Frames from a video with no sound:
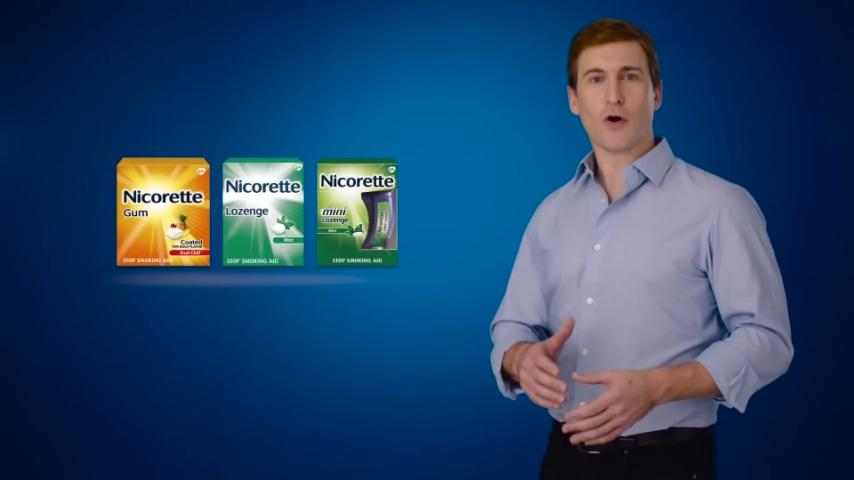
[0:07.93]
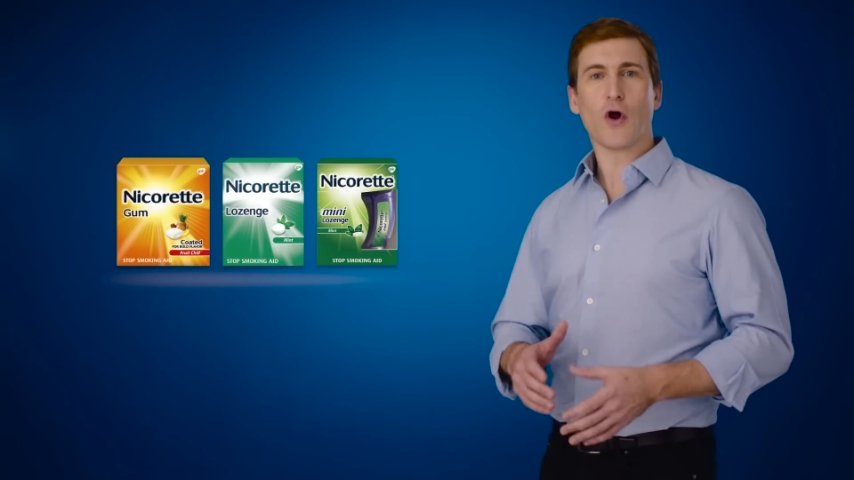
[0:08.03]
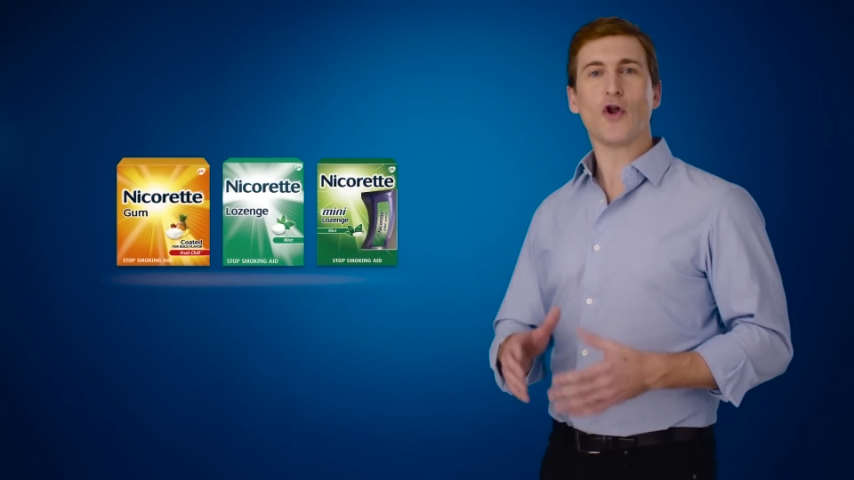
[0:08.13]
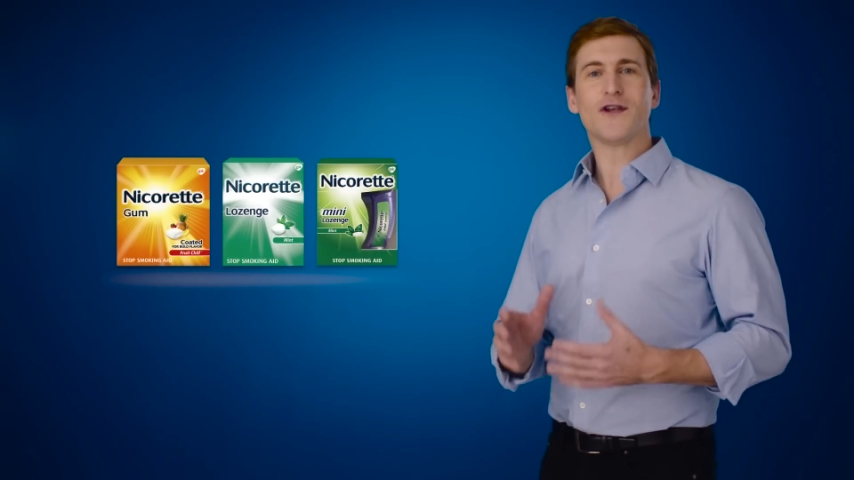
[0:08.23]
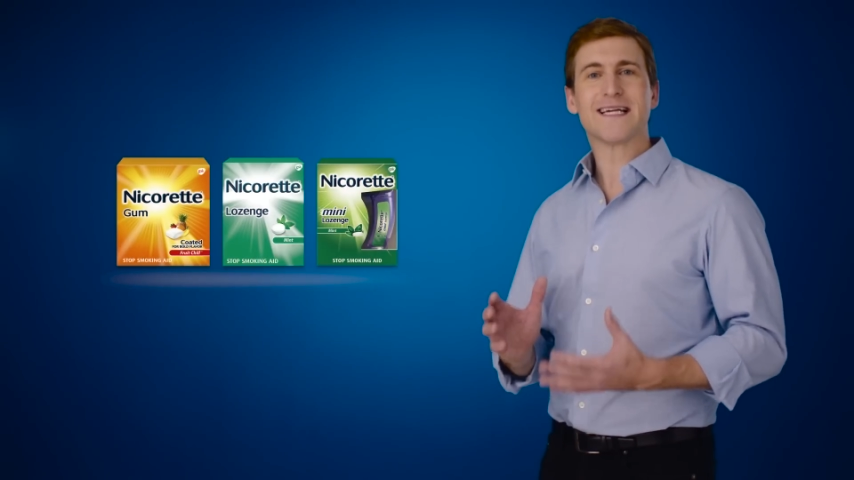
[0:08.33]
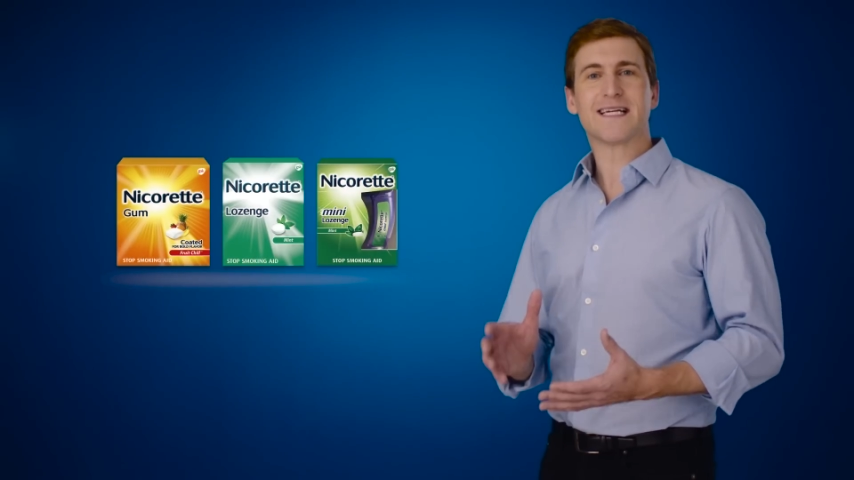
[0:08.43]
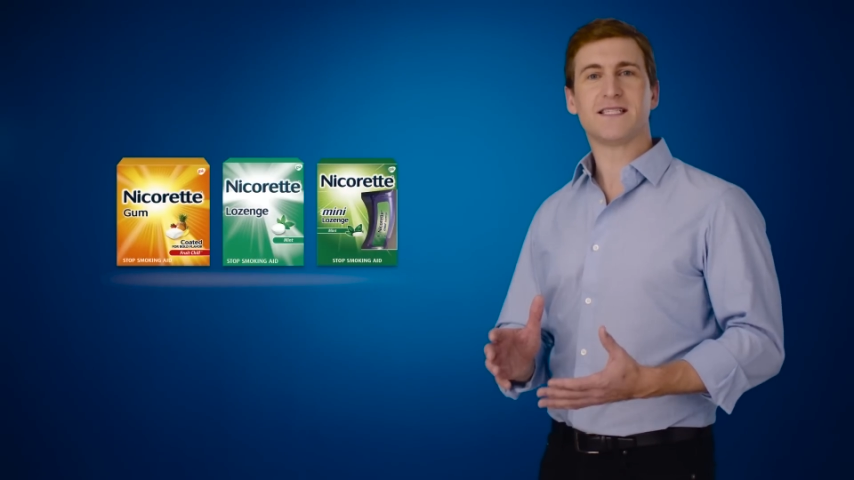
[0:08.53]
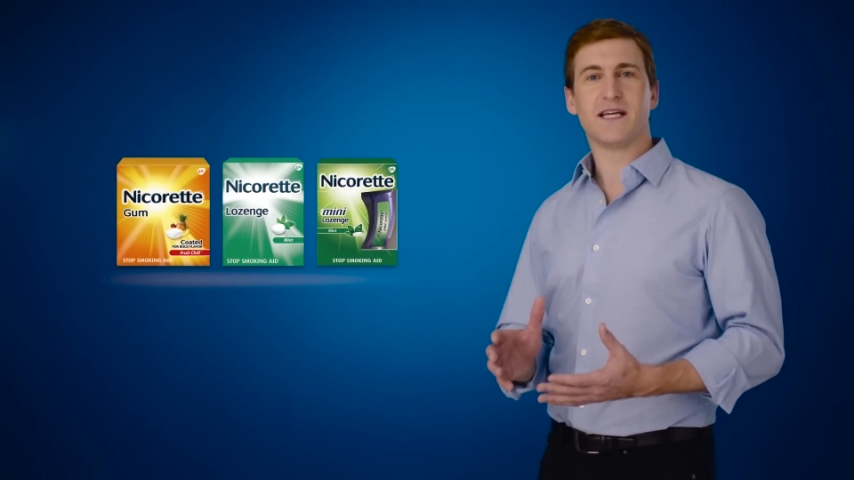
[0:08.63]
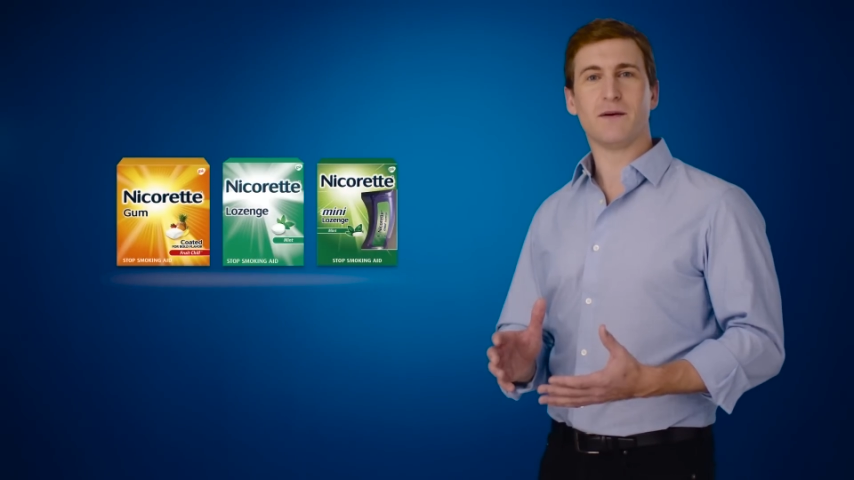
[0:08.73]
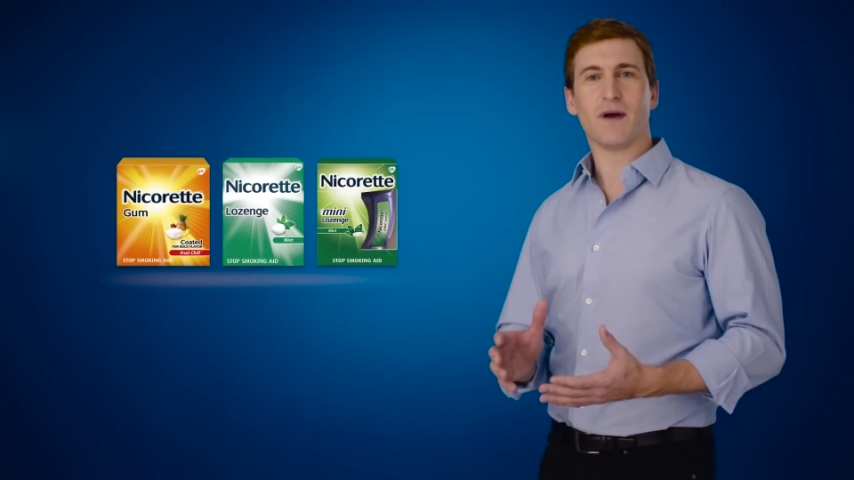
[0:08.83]
are all
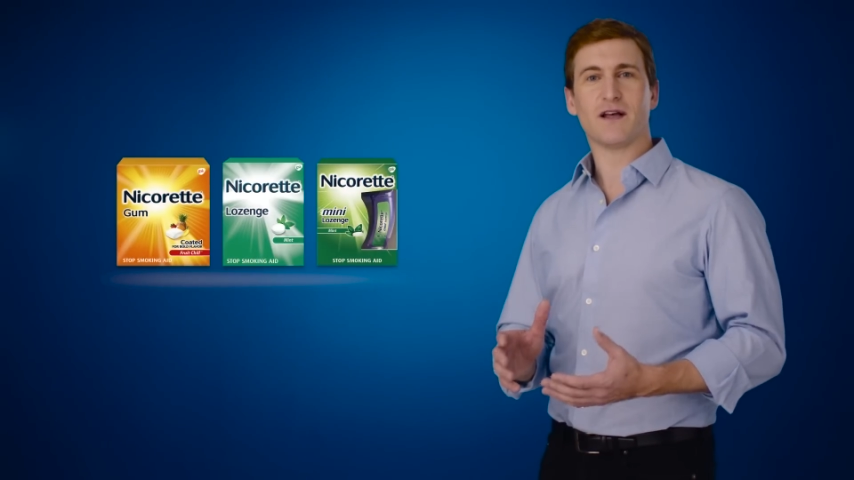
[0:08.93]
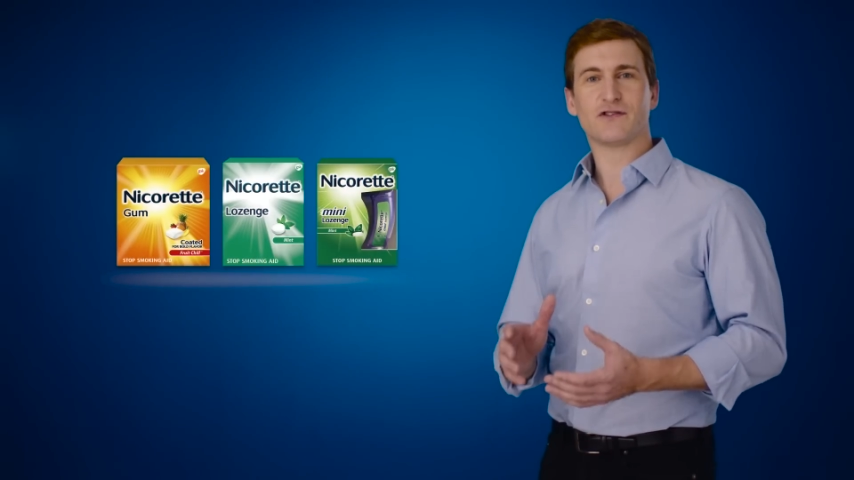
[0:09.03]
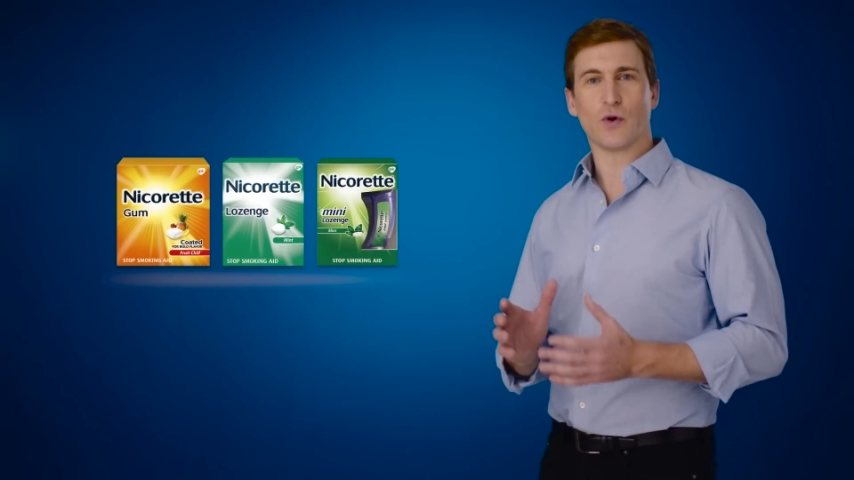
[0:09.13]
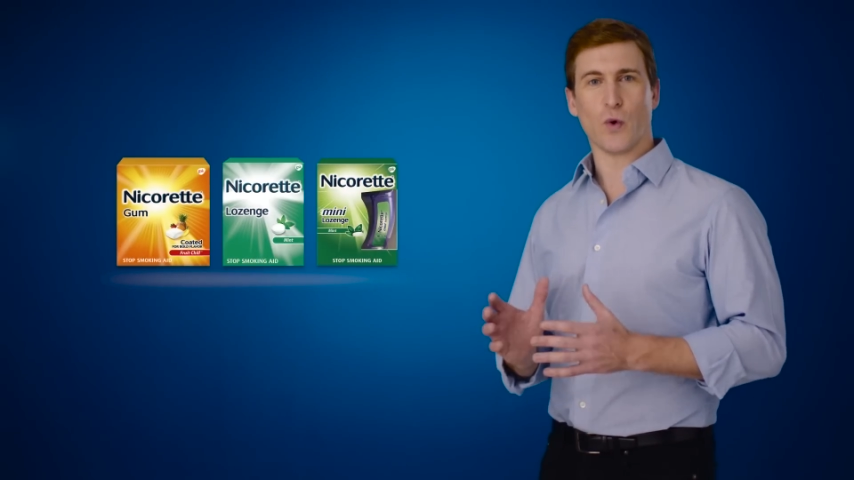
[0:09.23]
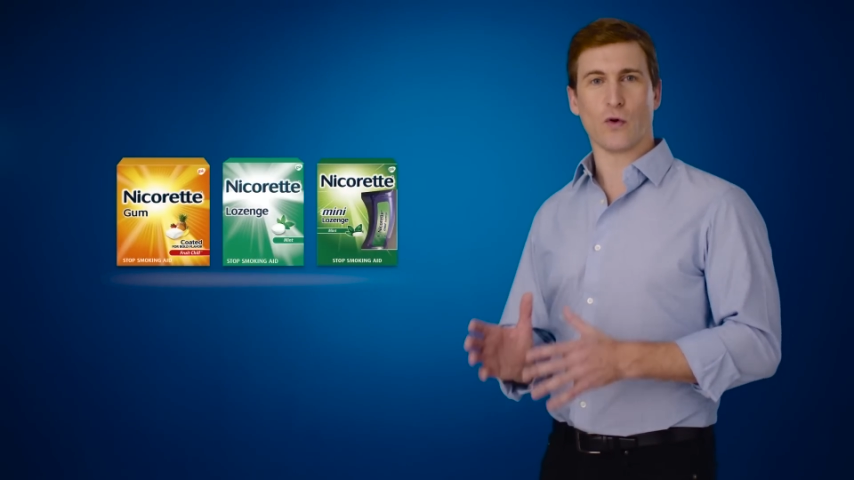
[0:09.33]
nicotine-based